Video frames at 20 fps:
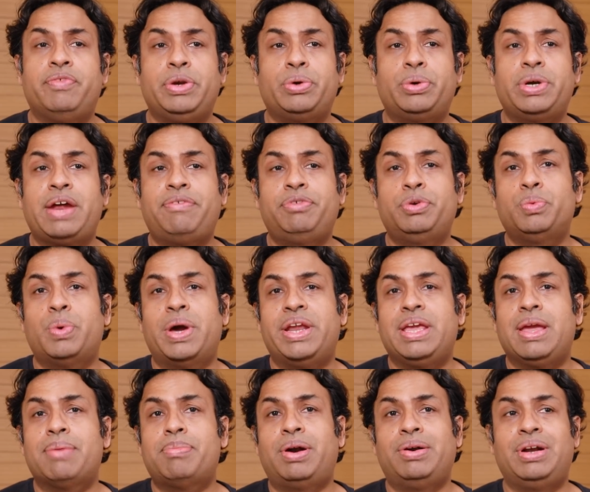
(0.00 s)
We don't have to
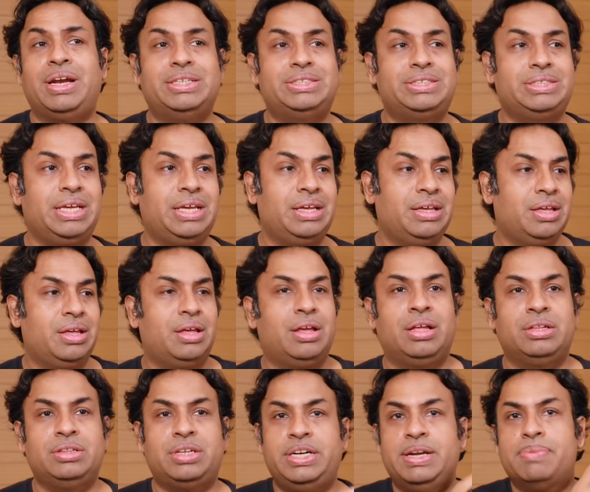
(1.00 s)
worry about, let's say,
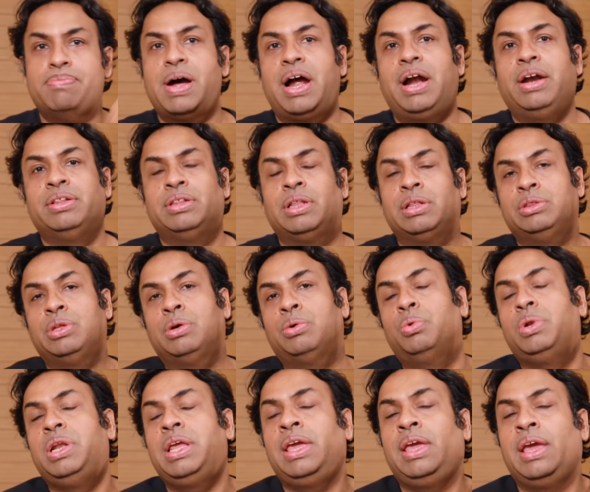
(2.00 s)
the demand, the
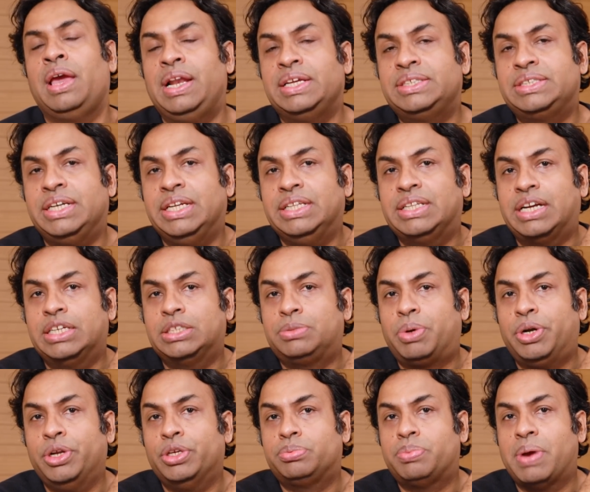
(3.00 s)
only electricity that is
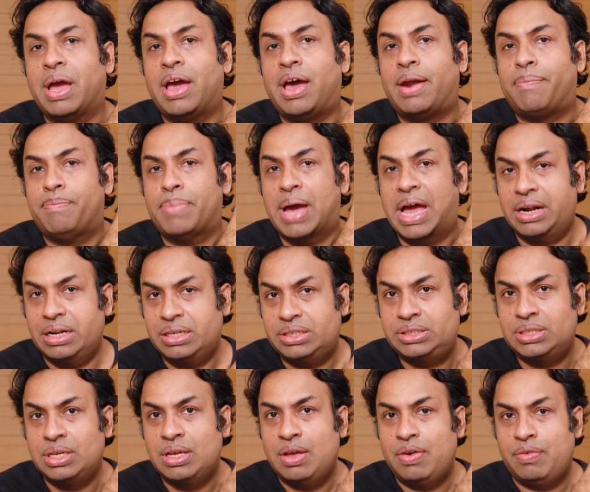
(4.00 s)
produced by our
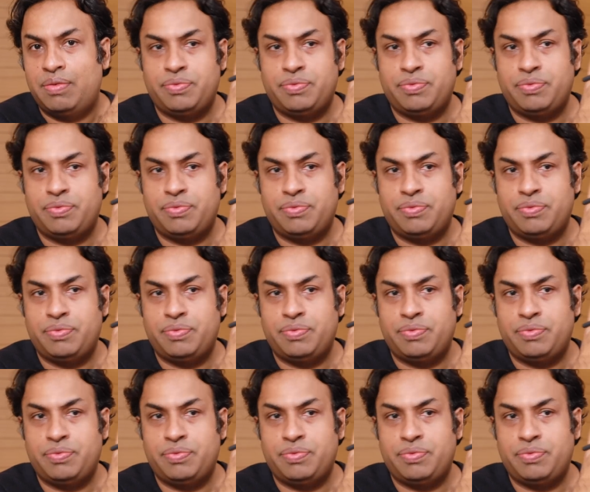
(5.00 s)
panels.